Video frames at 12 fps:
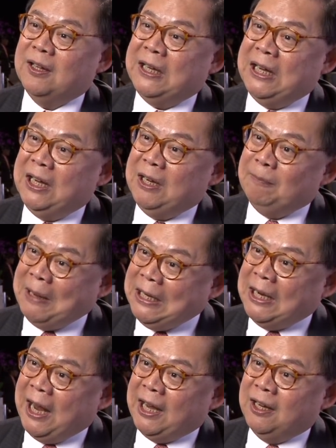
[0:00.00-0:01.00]
the
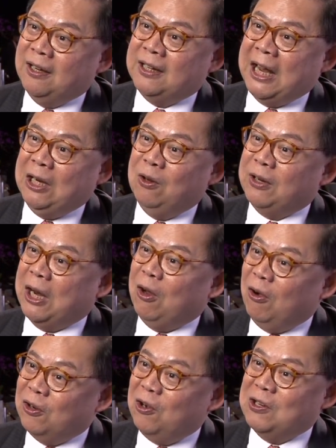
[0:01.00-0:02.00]
mainland can look at
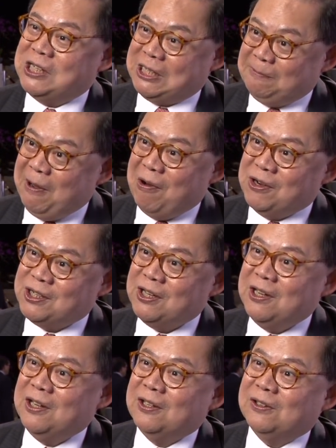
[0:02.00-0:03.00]
Hong Kong's experience
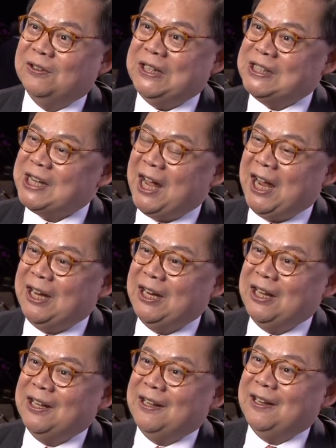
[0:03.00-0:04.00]
to decide
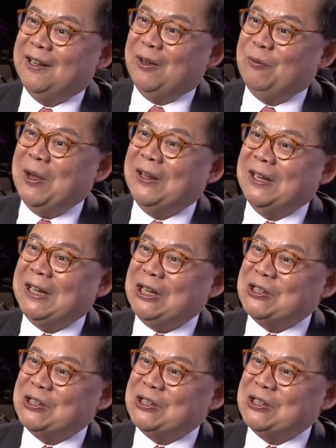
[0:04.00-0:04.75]
whether they